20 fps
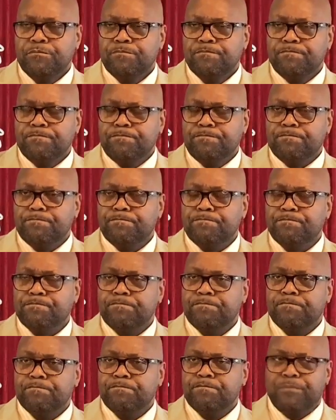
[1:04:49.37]
Mm.
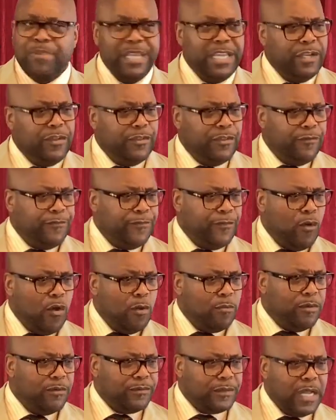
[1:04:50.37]
being in the
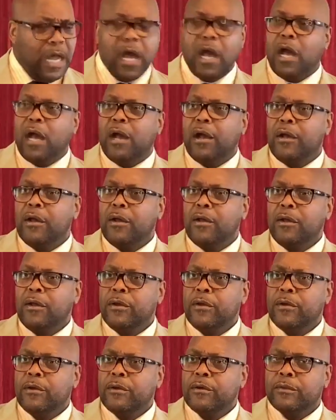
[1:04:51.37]
form of God,
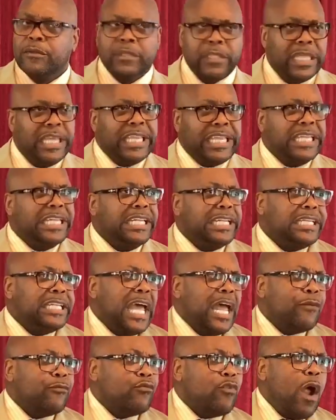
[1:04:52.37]
thinking it
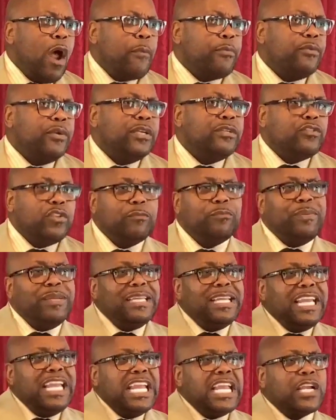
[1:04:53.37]
not robbery to
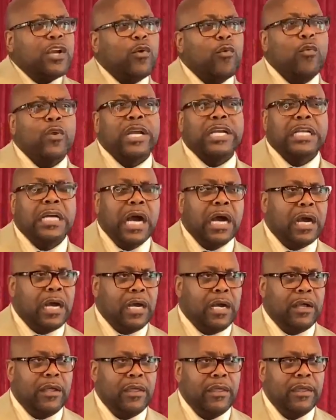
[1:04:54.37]
be equal with God,
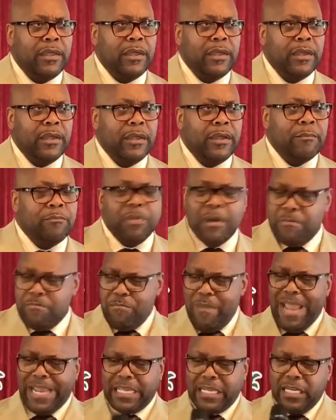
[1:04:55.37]
yes. but
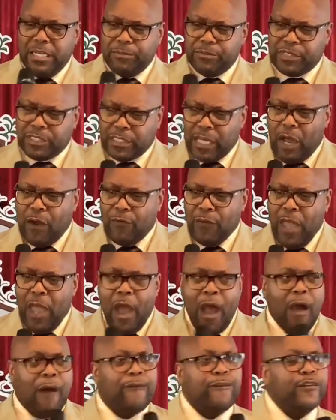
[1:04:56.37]
making
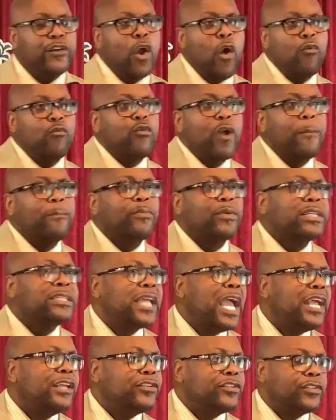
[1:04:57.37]
himself of no
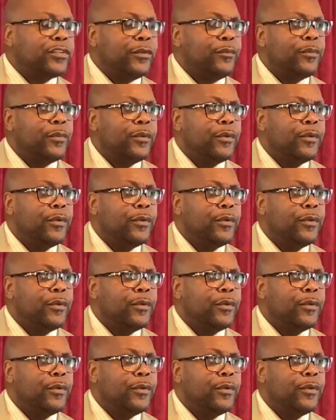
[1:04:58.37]
reputation.